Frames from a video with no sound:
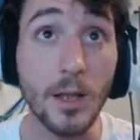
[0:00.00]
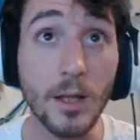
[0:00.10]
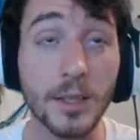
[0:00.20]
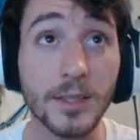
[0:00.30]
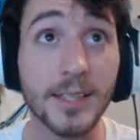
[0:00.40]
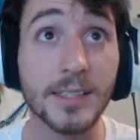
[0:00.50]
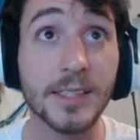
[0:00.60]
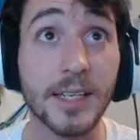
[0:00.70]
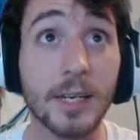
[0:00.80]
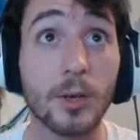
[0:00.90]
let's
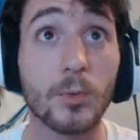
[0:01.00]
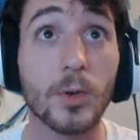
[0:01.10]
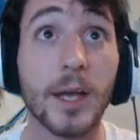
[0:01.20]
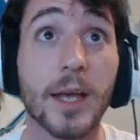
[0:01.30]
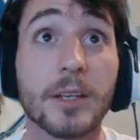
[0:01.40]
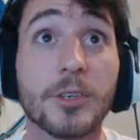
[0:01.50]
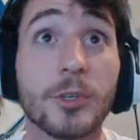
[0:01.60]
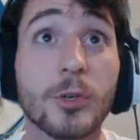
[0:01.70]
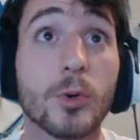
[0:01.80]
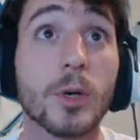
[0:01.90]
see what I can
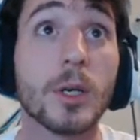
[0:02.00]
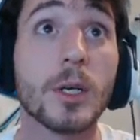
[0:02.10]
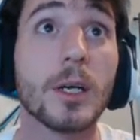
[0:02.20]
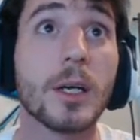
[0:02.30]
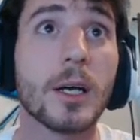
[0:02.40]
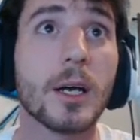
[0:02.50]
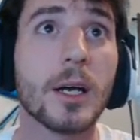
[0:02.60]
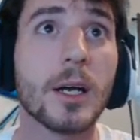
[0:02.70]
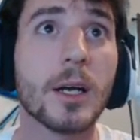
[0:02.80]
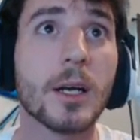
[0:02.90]
do.
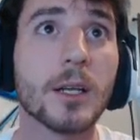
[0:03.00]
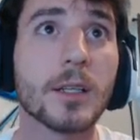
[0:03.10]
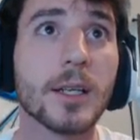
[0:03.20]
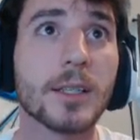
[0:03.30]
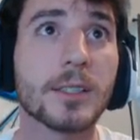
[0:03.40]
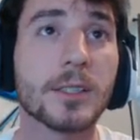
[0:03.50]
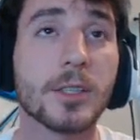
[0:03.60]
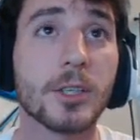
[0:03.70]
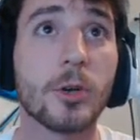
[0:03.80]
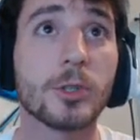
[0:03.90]
Let's
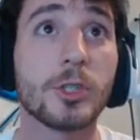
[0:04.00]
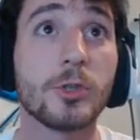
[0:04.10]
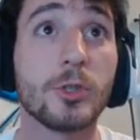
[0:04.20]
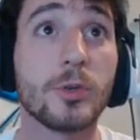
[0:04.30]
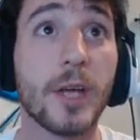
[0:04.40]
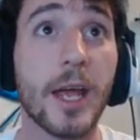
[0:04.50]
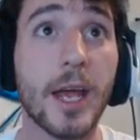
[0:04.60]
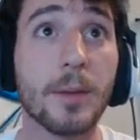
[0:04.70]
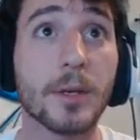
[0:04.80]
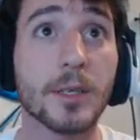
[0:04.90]
go to new
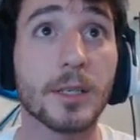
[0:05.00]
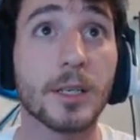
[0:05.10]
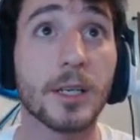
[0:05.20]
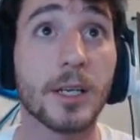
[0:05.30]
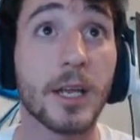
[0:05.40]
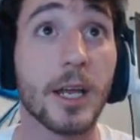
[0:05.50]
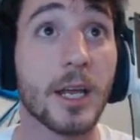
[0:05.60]
game and